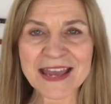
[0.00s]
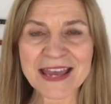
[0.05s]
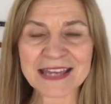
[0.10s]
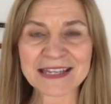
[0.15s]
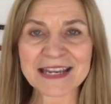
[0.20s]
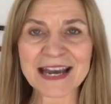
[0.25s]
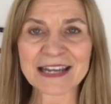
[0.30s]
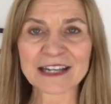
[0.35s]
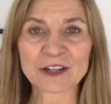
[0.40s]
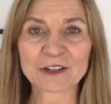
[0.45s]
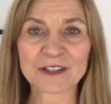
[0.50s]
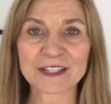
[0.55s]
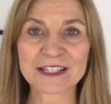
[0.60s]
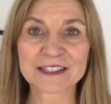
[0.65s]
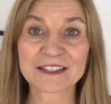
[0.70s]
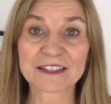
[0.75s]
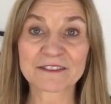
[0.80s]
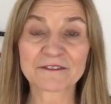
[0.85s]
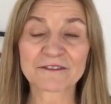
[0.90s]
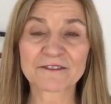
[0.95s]
And not only
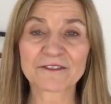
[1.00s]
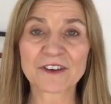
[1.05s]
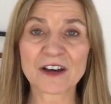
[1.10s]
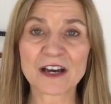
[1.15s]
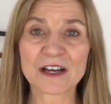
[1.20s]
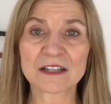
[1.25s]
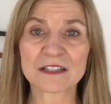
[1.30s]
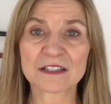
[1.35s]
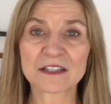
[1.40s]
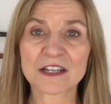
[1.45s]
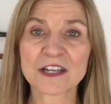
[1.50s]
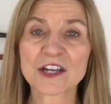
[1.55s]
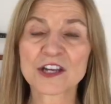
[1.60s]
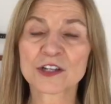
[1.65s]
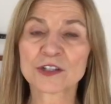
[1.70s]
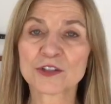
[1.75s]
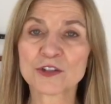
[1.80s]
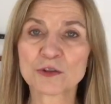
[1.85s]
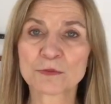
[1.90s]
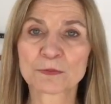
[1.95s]
is it fun,
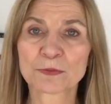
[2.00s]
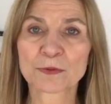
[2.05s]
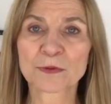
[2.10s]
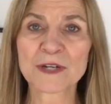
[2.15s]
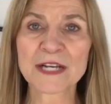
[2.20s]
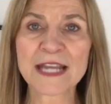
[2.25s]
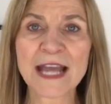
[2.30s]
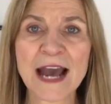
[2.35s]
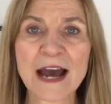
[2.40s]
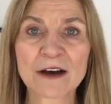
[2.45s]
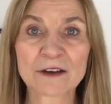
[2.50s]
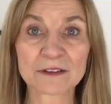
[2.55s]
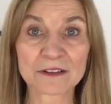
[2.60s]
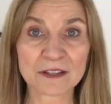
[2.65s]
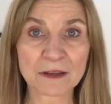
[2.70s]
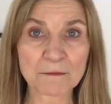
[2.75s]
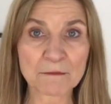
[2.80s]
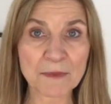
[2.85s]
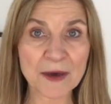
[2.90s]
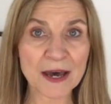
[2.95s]
you bring out
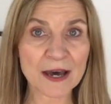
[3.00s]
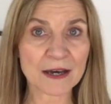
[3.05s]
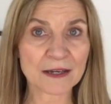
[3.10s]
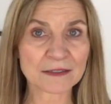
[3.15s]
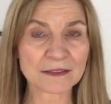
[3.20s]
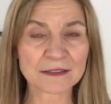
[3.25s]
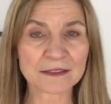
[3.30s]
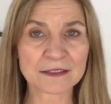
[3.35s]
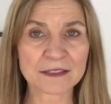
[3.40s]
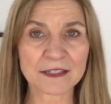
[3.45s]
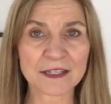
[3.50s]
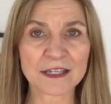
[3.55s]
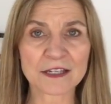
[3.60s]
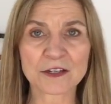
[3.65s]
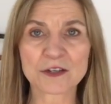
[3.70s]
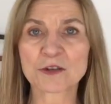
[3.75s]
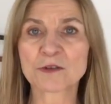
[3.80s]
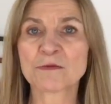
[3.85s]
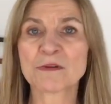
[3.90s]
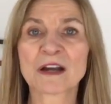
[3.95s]
the best in
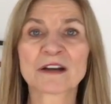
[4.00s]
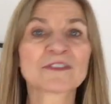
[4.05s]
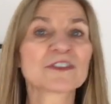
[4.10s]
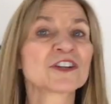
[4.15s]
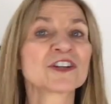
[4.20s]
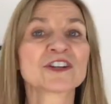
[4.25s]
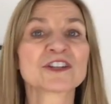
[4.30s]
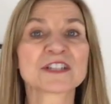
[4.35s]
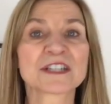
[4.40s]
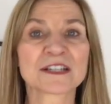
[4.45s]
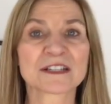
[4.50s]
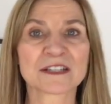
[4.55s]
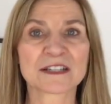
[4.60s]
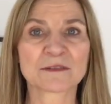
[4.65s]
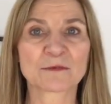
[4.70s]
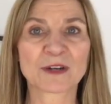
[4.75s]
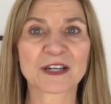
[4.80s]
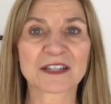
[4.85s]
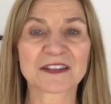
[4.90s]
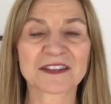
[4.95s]
whoever you're
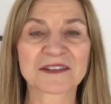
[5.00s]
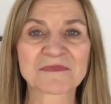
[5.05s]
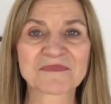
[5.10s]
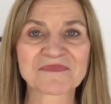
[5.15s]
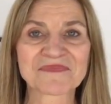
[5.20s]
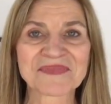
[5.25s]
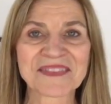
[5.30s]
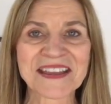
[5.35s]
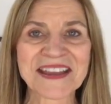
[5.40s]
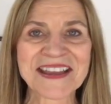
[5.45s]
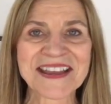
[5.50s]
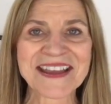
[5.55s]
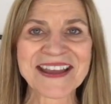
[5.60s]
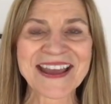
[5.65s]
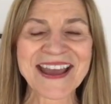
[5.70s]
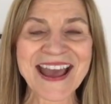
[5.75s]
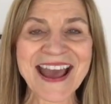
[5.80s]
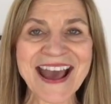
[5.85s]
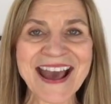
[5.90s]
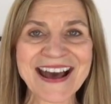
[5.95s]
dealing with.
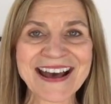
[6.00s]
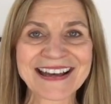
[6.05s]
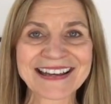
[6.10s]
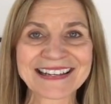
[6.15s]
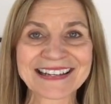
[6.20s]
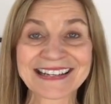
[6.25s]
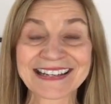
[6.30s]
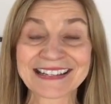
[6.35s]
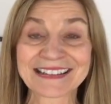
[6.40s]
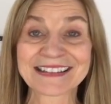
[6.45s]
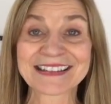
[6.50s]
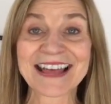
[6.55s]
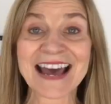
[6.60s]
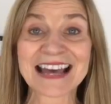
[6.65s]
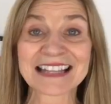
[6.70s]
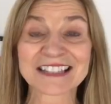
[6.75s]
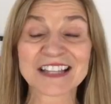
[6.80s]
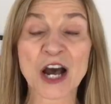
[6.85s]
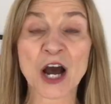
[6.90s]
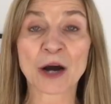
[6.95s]
And, and
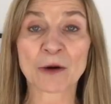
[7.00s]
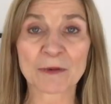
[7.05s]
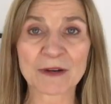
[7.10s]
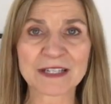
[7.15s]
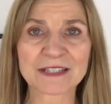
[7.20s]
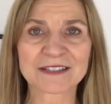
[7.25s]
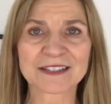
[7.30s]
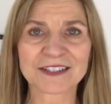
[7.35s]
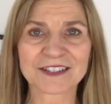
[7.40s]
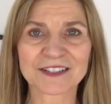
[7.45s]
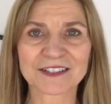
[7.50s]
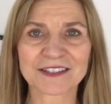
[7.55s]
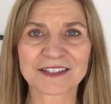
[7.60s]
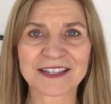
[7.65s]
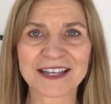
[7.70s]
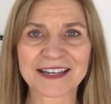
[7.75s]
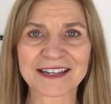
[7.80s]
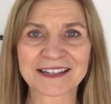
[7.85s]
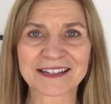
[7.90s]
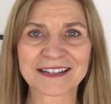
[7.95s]
that's always a good
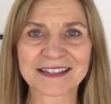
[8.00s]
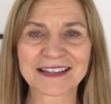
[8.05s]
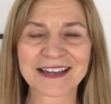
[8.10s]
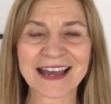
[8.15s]
thing.